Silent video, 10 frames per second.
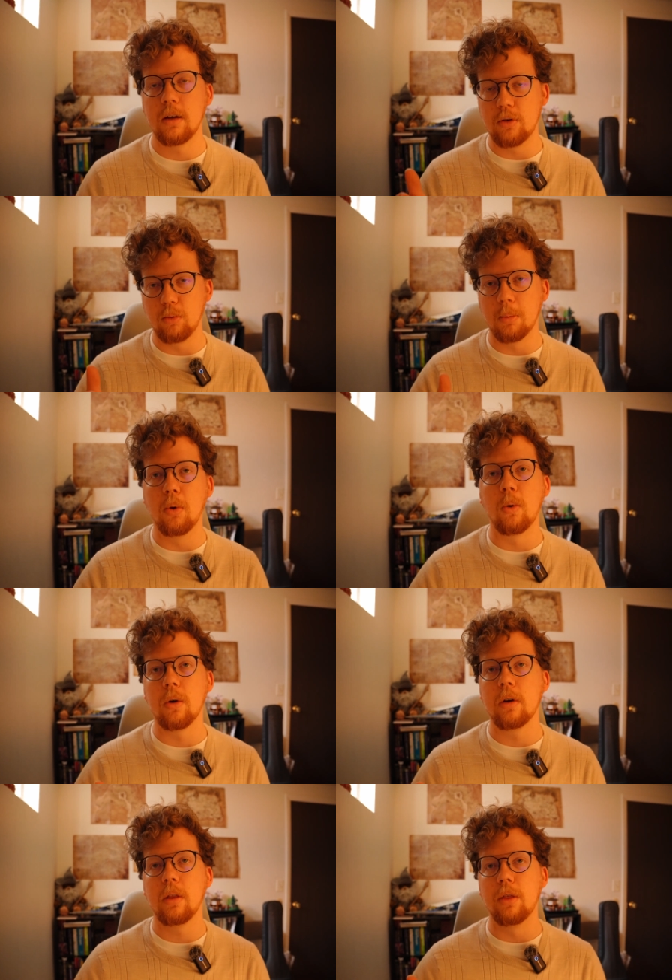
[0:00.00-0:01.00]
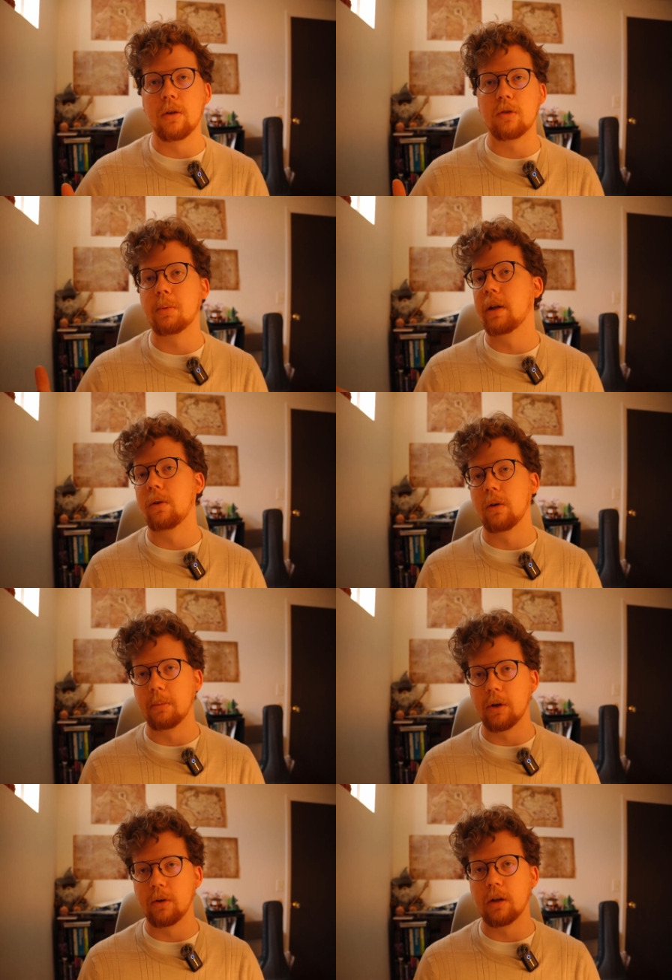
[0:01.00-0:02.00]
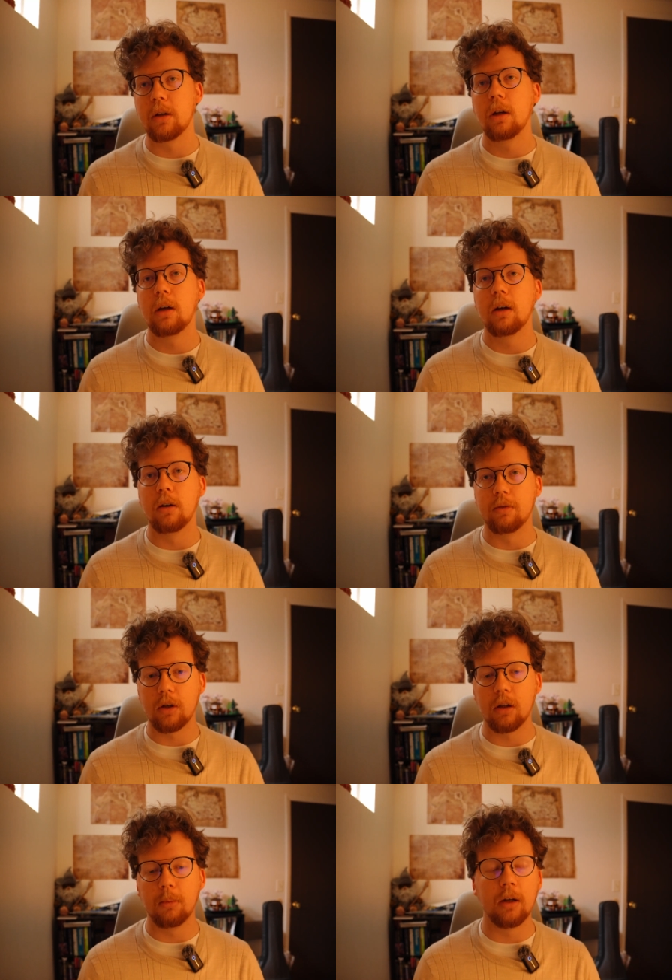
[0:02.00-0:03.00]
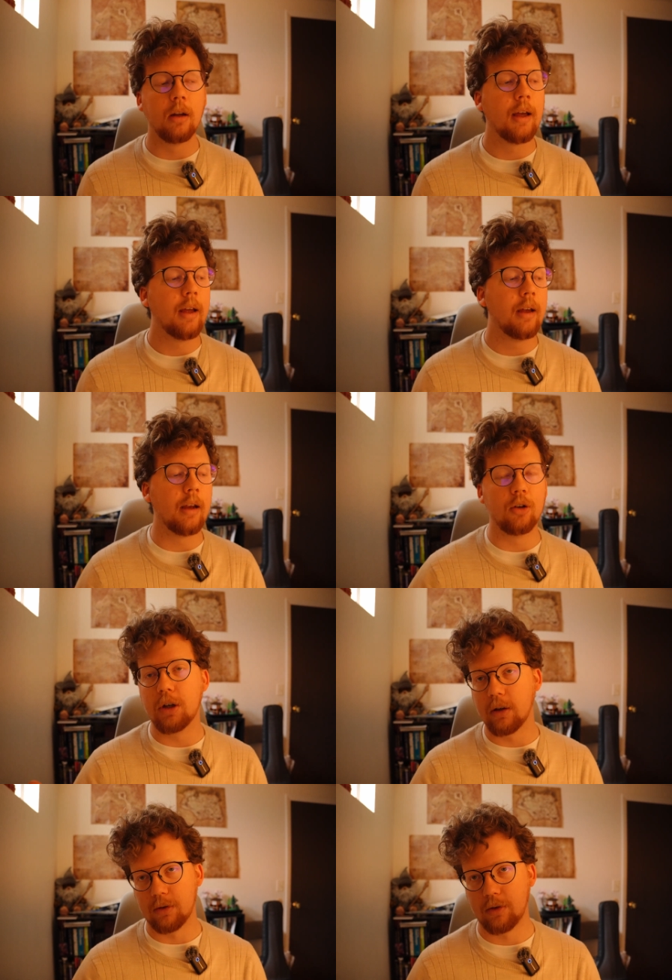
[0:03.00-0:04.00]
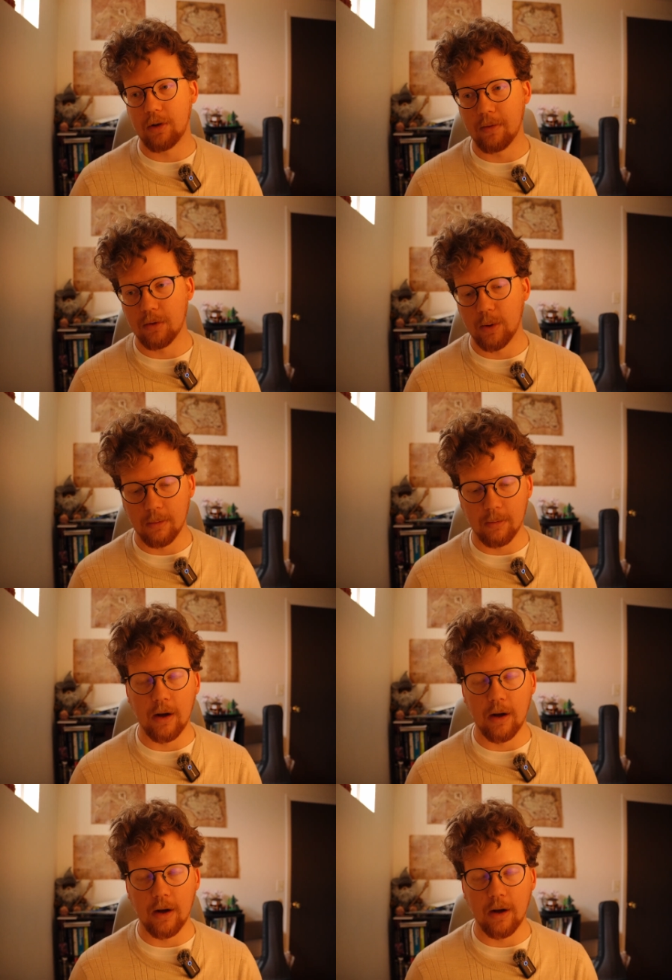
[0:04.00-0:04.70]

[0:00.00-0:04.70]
to report the splendor and beauty of Solomon, and she goes and travels with him.